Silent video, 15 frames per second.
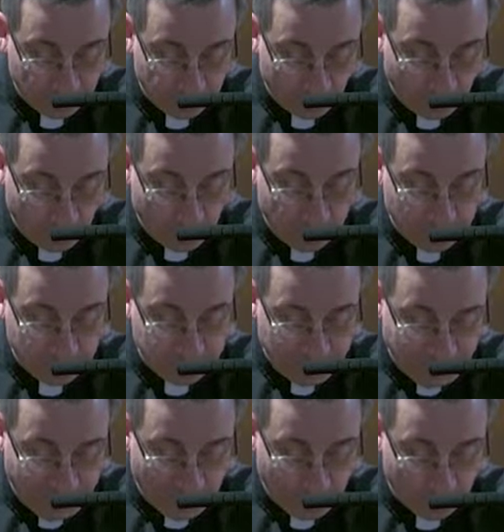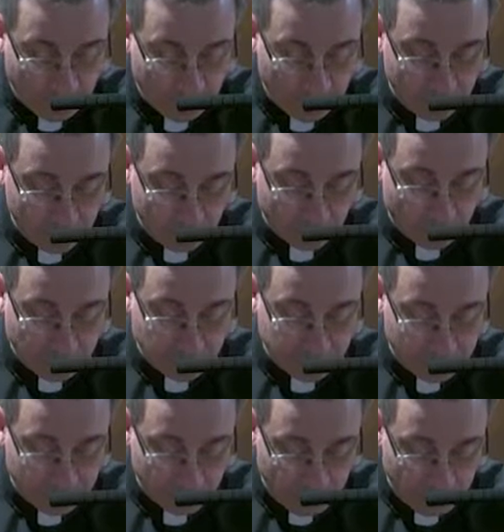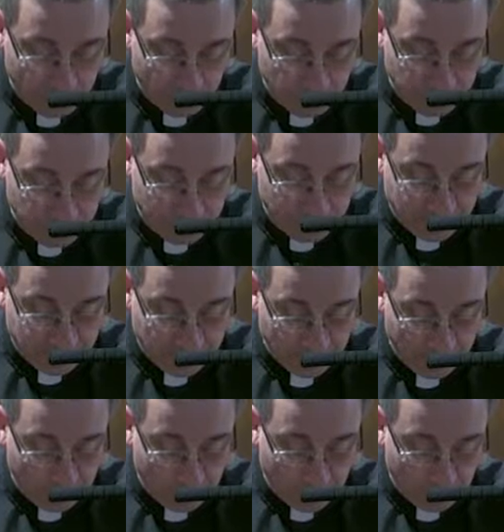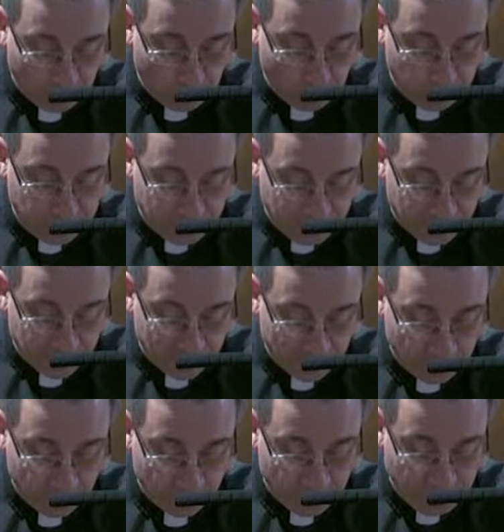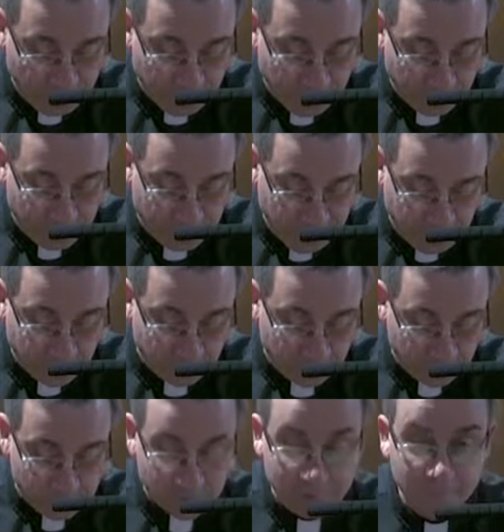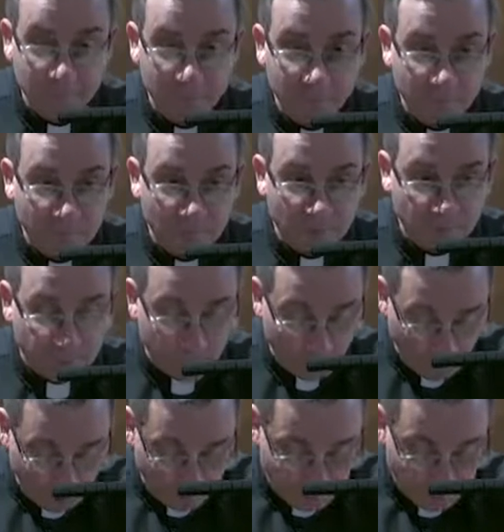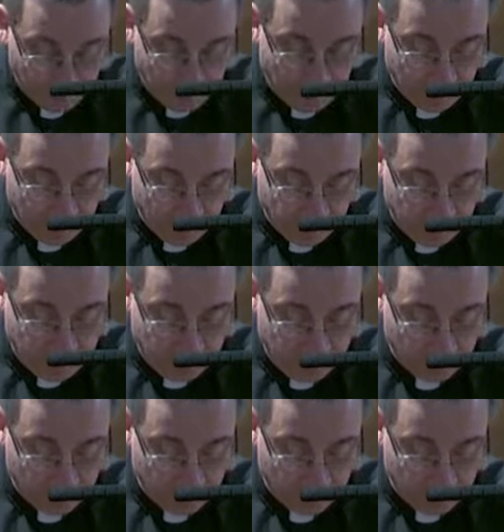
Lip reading: 4 Tau crosses representing Old Testament teachings, 4 Greek